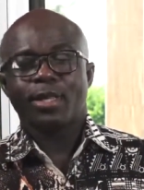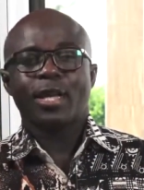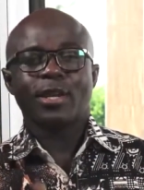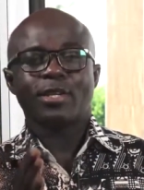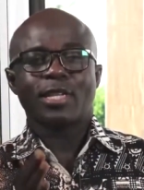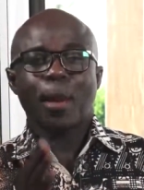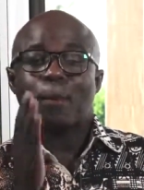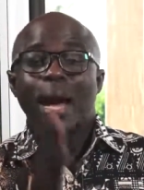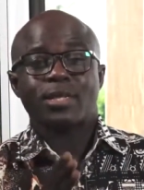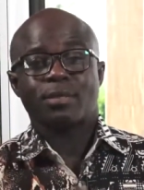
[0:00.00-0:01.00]
there is a
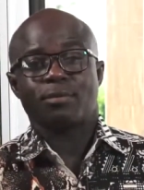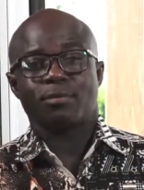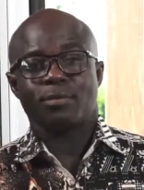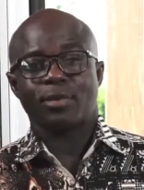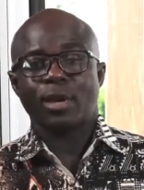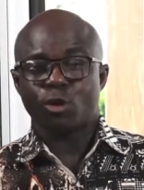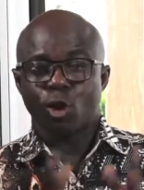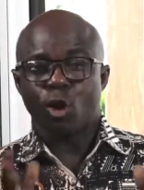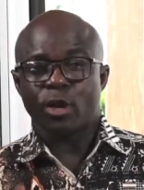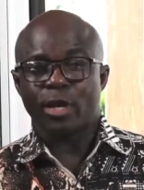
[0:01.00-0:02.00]
pattern that
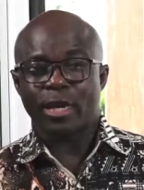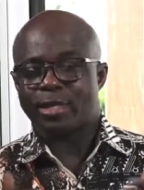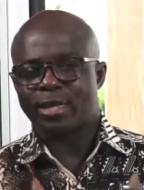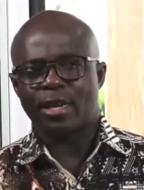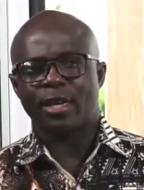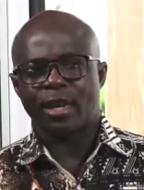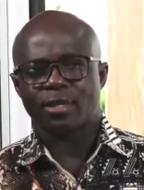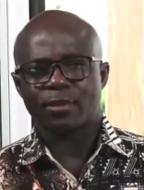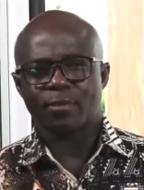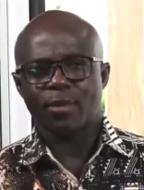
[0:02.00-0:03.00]
God is telling
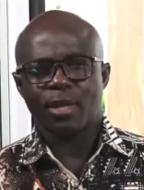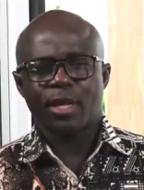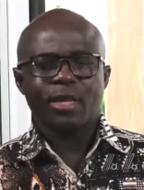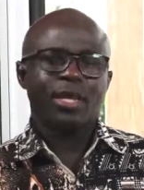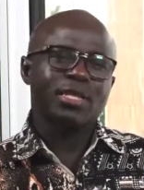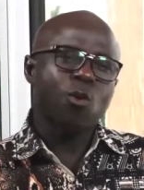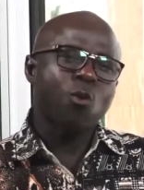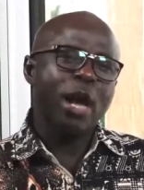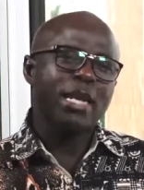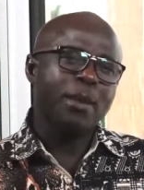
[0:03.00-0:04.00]
us. There's a
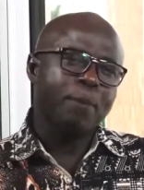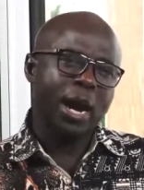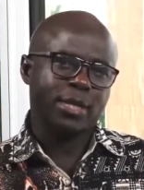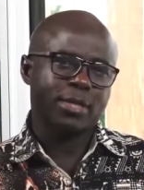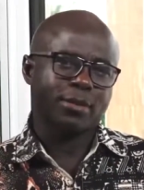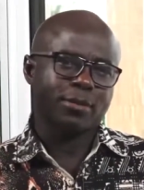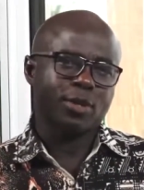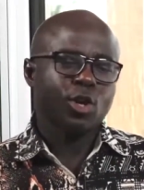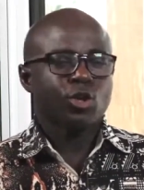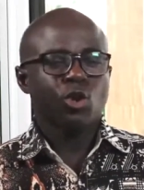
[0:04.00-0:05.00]
worldly pattern
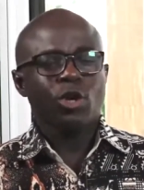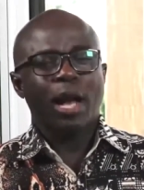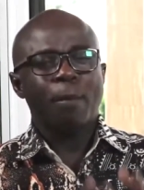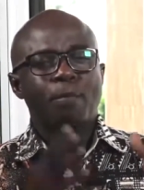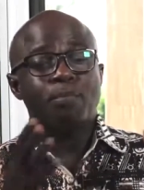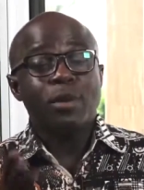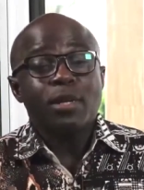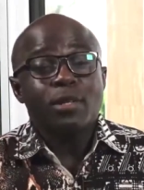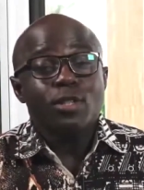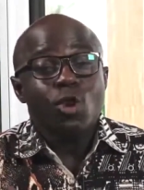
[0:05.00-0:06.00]
so you can
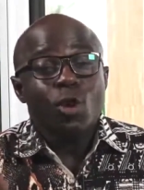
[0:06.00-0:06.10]
build